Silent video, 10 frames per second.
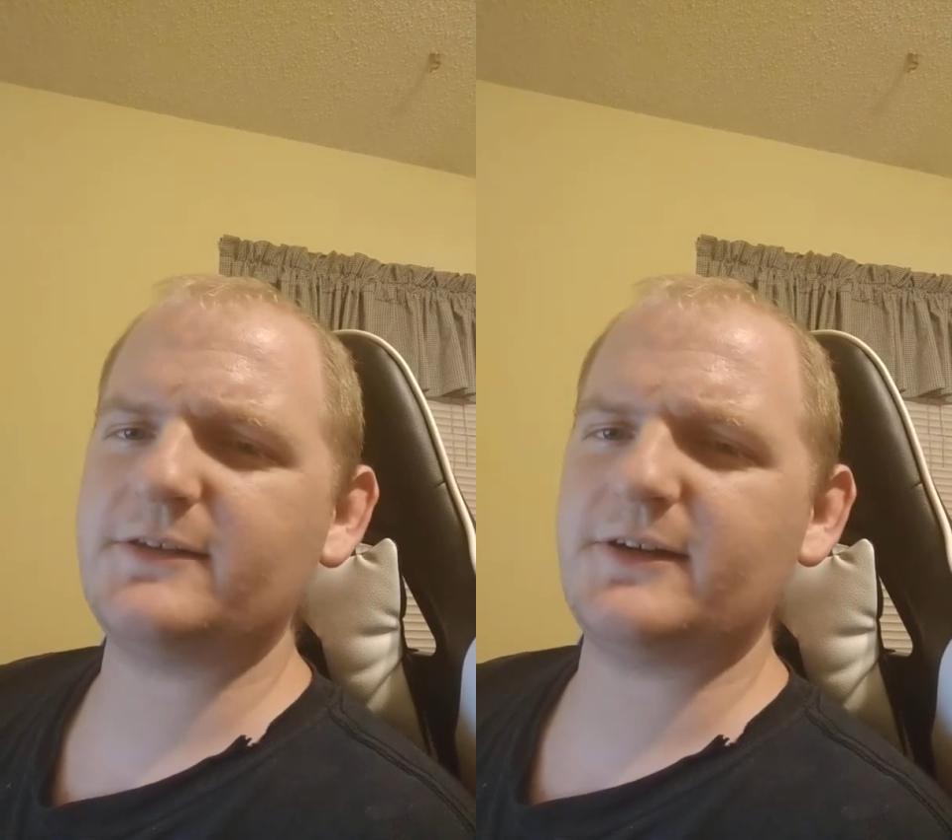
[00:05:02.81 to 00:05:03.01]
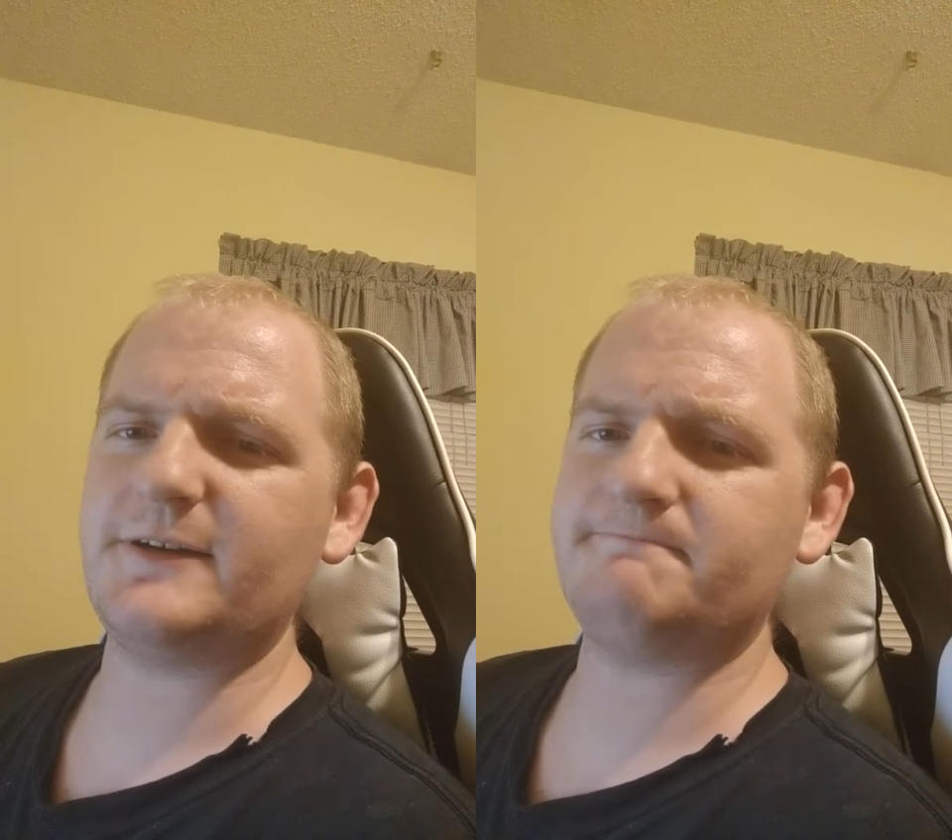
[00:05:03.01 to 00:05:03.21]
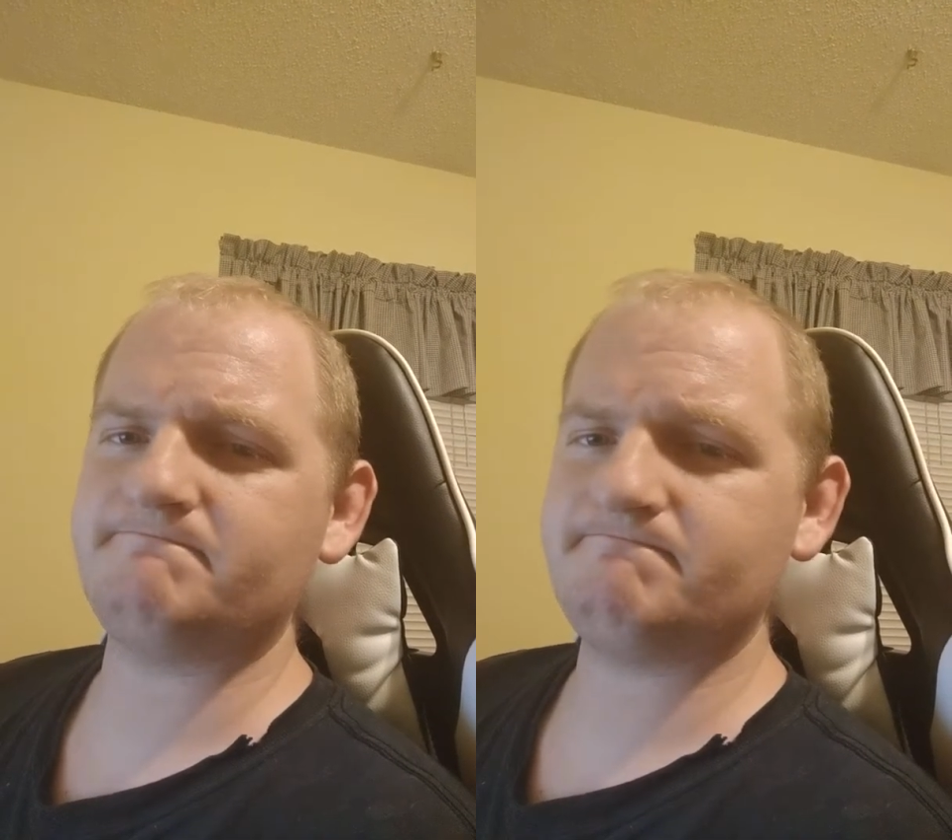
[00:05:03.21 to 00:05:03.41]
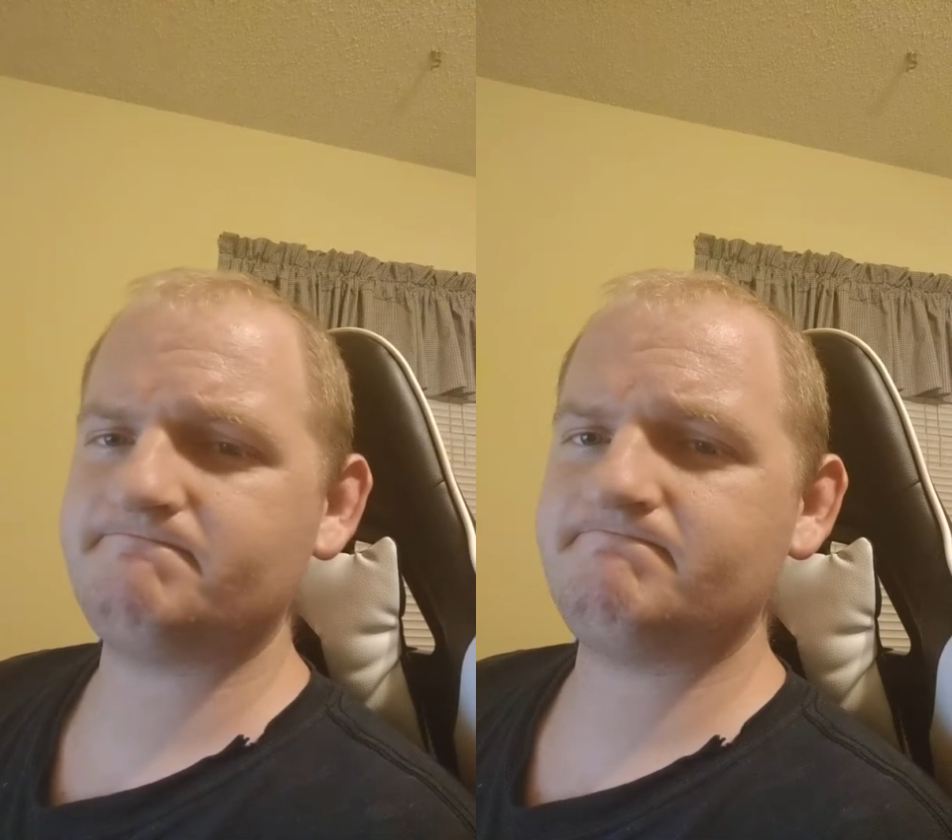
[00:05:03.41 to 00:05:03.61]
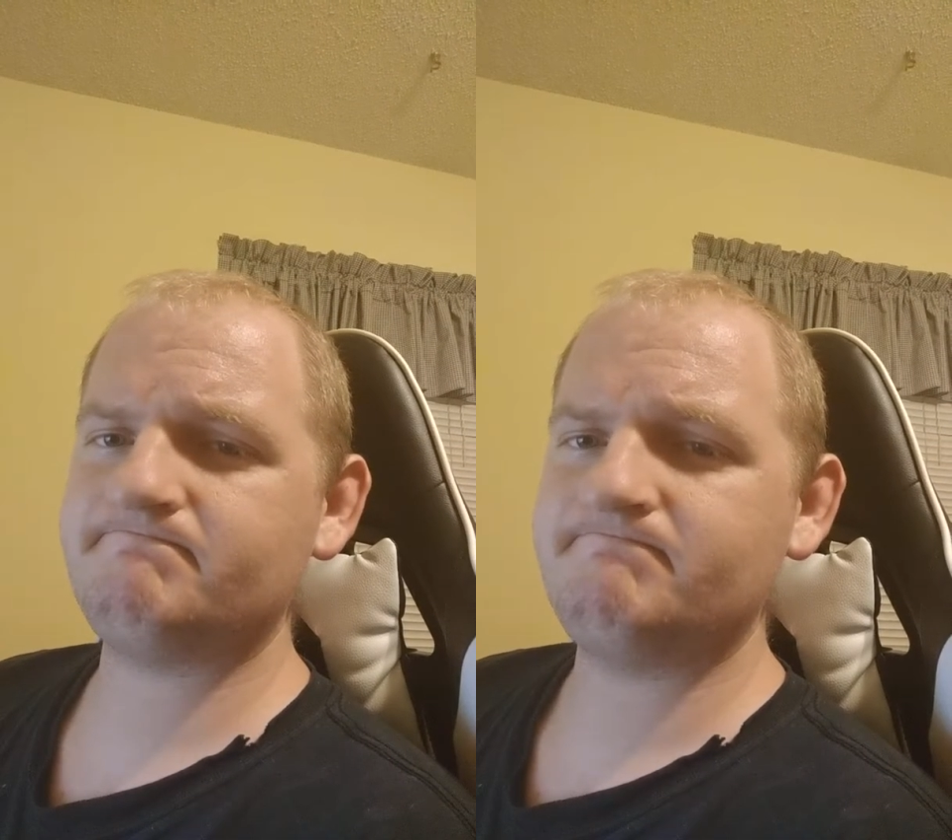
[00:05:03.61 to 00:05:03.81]
theory,
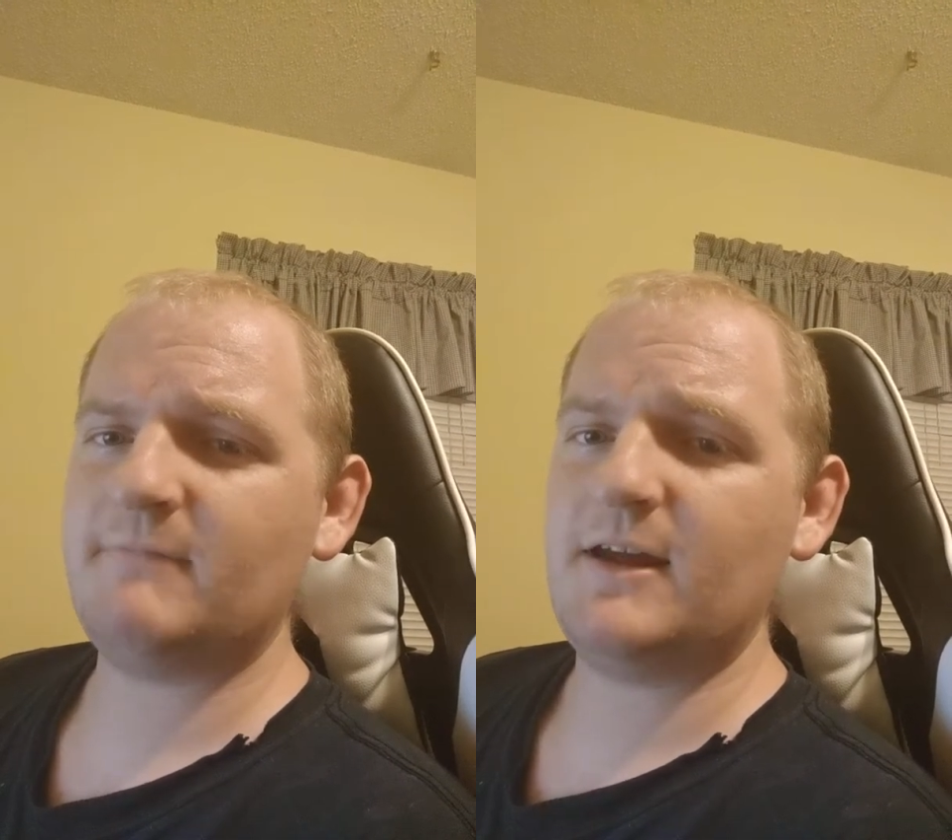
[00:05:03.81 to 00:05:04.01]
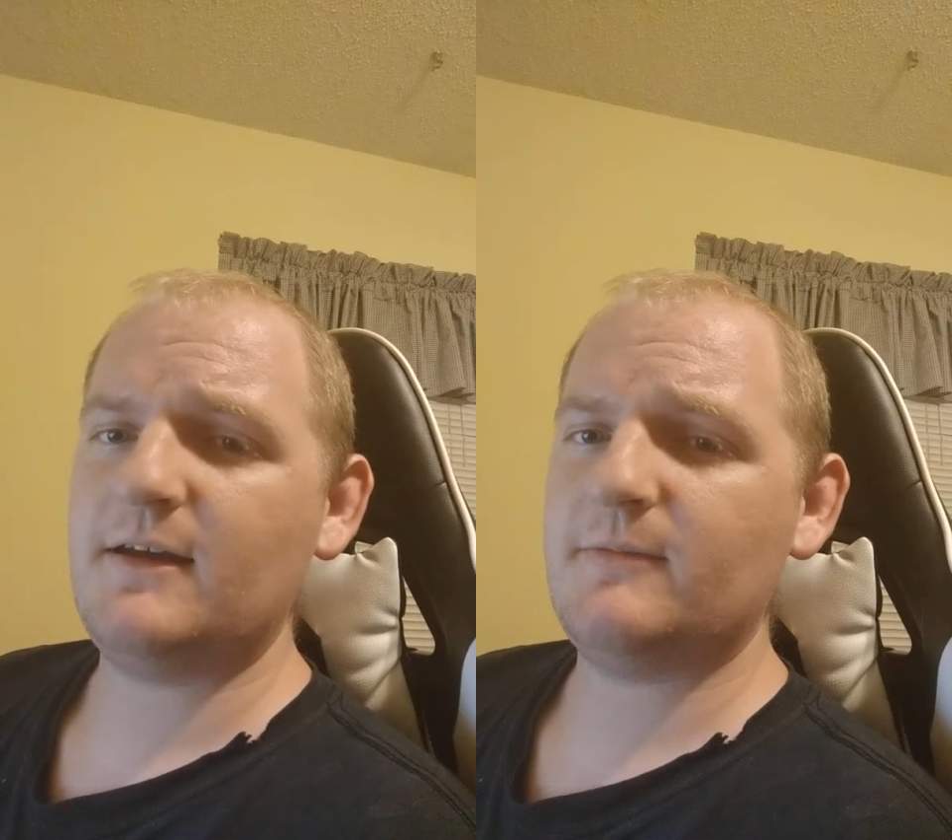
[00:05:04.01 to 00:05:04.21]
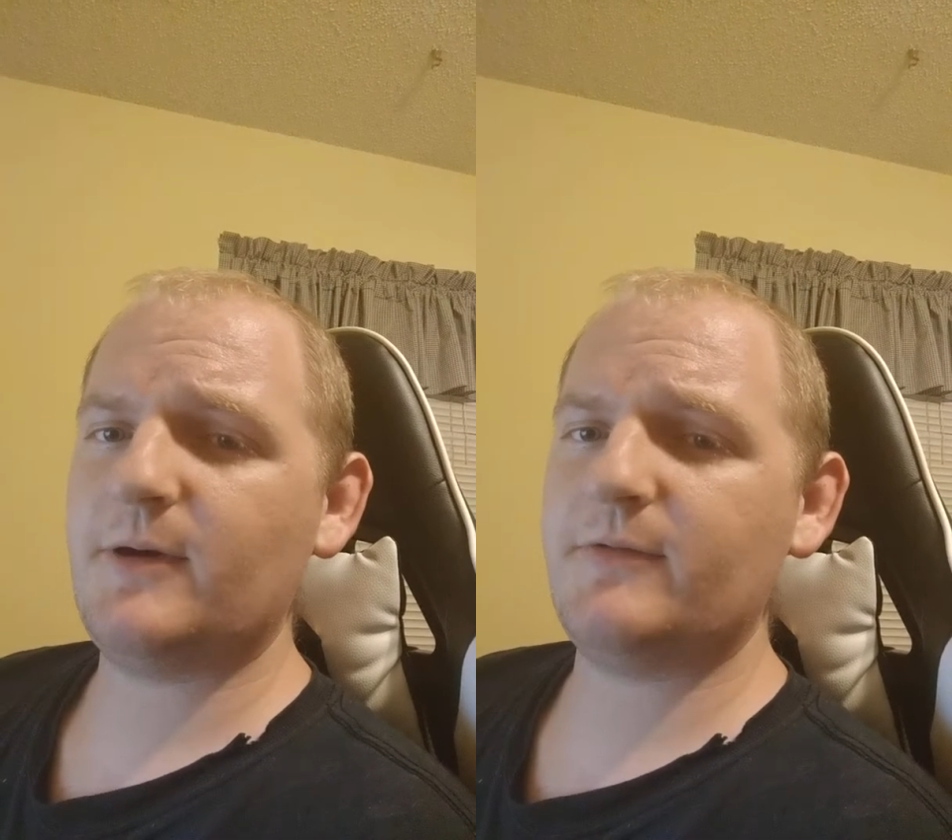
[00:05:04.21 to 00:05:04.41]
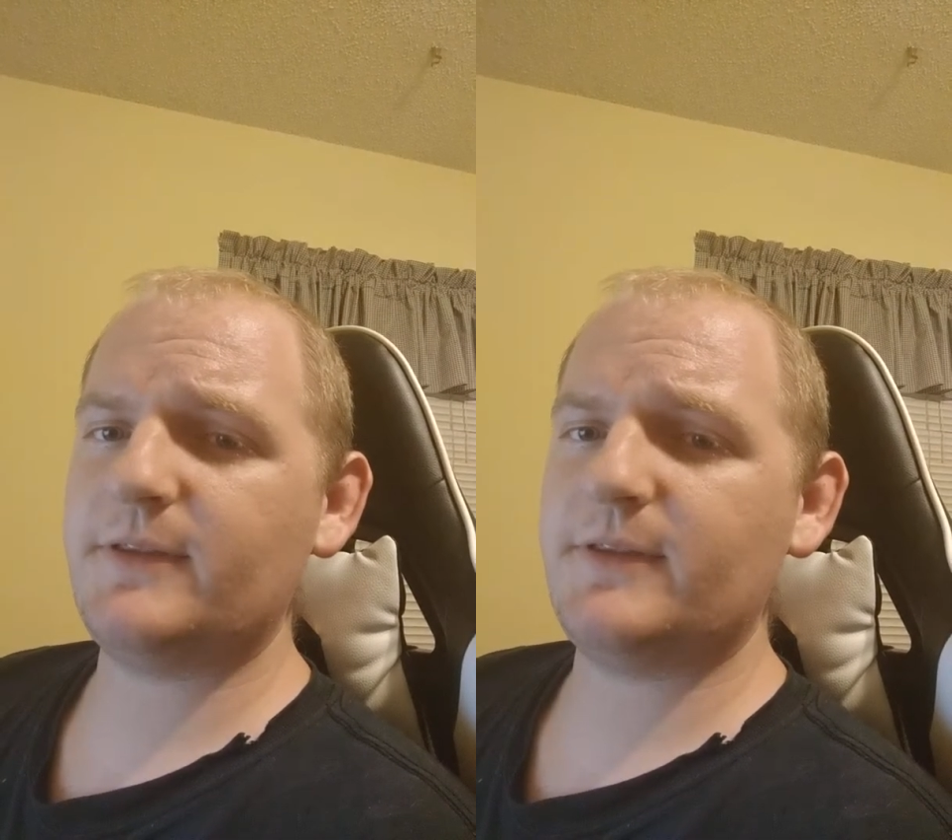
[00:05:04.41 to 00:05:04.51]
what